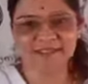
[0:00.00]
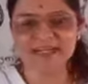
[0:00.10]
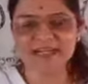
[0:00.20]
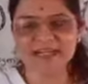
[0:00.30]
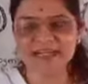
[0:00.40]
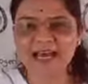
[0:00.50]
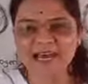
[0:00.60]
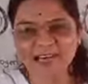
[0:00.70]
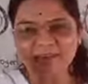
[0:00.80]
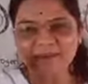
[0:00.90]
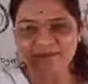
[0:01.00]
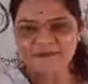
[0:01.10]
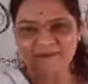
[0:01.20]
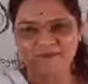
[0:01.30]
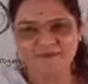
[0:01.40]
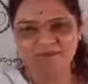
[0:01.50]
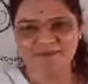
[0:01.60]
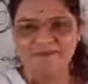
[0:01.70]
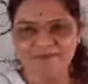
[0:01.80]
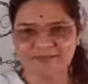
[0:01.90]
Students, hurry up.
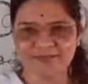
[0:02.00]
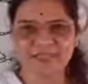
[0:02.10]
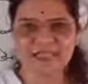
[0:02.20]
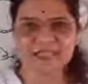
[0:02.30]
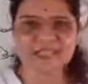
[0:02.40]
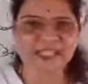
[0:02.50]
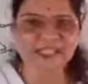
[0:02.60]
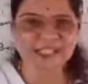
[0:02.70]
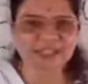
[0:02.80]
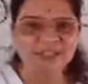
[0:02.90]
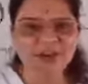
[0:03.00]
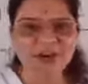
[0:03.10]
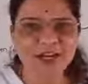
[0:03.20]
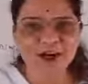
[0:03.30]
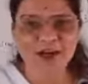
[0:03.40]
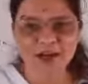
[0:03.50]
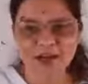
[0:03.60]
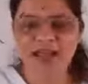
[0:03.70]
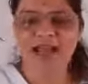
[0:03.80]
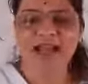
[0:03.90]
The session is going
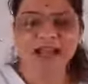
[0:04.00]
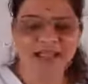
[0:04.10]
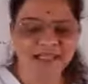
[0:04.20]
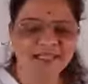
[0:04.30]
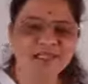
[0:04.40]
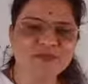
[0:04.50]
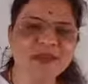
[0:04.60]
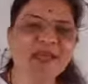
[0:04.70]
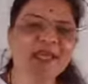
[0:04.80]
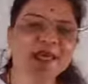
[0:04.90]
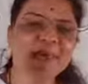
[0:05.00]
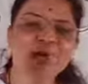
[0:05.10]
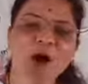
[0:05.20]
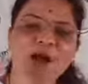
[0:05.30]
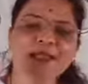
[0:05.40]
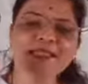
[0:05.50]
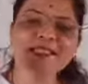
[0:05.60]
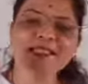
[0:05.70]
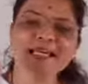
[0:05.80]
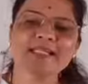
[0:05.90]
on and it is very
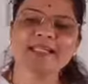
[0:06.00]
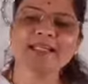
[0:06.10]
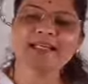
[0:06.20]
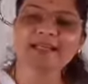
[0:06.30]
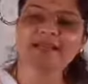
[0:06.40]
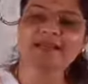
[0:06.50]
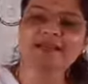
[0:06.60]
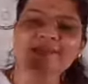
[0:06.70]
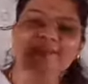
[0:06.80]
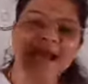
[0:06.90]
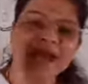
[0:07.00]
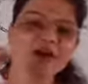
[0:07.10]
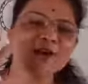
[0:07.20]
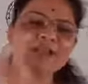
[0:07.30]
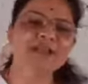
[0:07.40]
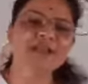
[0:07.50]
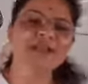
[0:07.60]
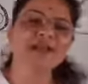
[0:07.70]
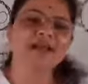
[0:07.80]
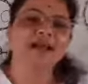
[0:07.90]
important session in biology,
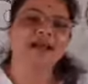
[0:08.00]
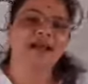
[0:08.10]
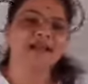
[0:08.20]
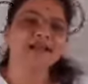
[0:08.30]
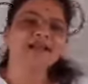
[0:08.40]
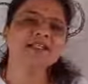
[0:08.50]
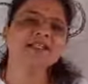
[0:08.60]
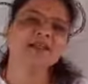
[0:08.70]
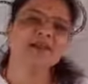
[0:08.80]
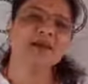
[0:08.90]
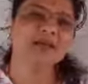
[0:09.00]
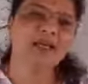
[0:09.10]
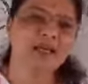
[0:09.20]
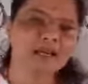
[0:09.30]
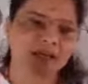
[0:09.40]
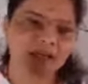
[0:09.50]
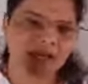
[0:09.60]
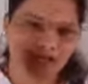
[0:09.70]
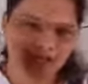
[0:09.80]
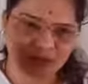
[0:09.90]
and it is very
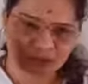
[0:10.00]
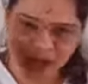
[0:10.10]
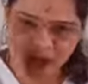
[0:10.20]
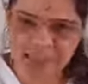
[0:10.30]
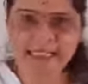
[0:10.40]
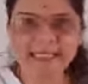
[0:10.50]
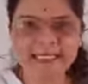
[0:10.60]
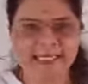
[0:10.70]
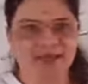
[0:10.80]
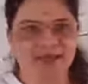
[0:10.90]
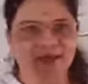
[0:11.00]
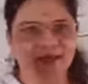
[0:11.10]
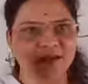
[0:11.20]
curiosity